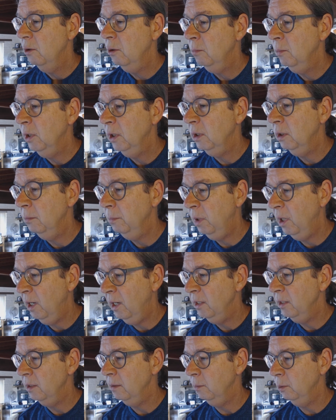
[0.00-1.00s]
to make it
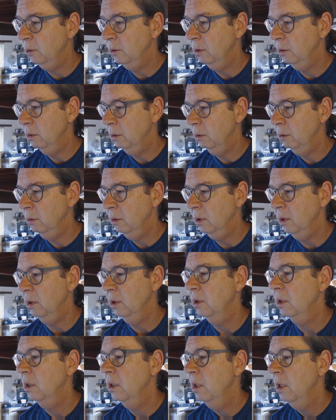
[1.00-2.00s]
possible to do
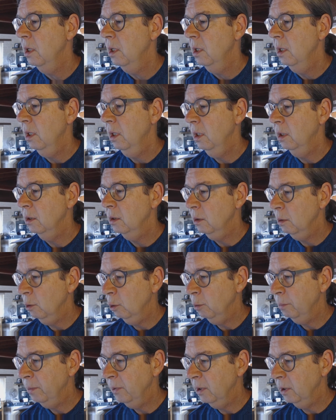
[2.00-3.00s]
this and to
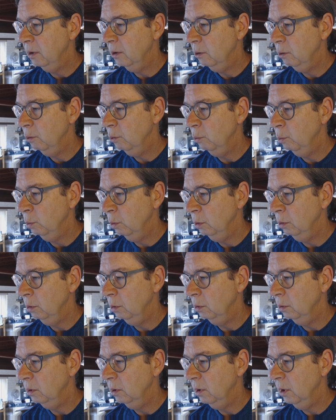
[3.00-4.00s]
open it to the
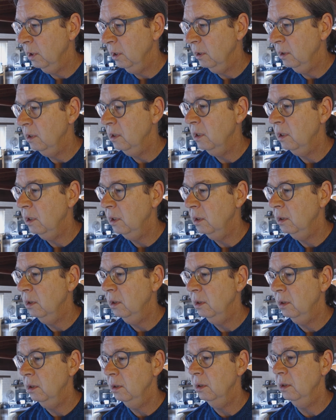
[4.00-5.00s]
world. And indeed,
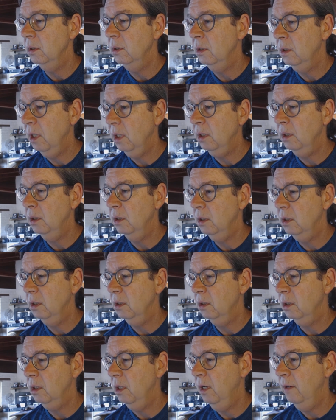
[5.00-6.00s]
this is the second
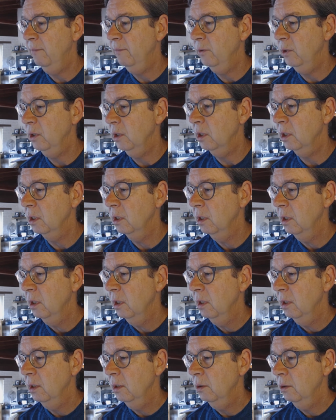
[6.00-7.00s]
such conference,
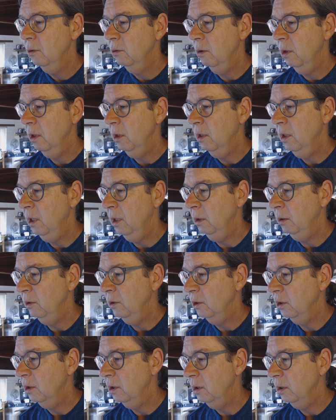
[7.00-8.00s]
to our
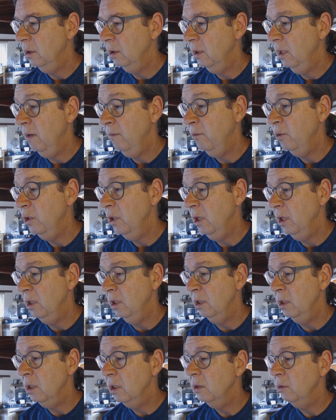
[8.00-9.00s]
knowledge, ever
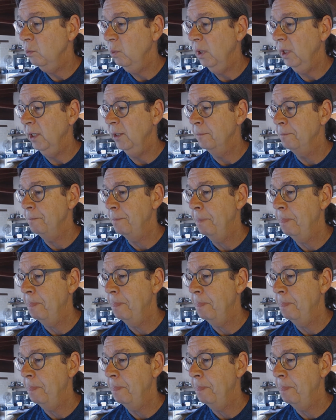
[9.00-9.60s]
done in this way.